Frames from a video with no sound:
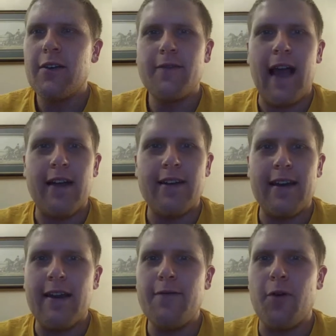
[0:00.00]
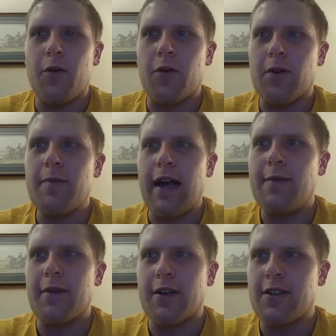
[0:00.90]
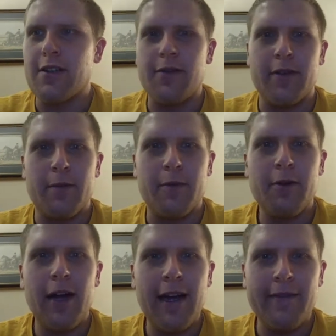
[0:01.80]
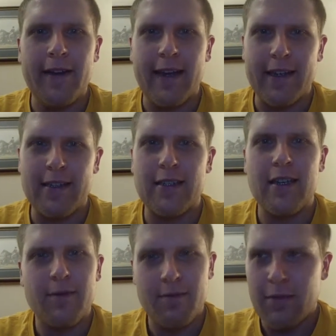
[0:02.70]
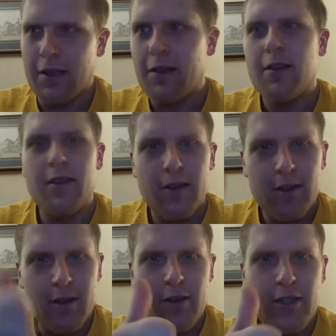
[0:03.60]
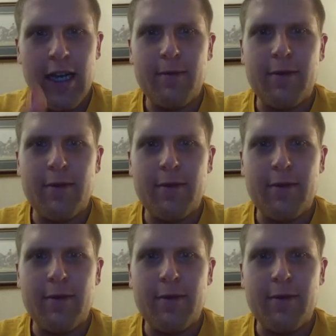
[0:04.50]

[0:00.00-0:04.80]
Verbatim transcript: founded and formed by a bunch of criminal convicts. Good job,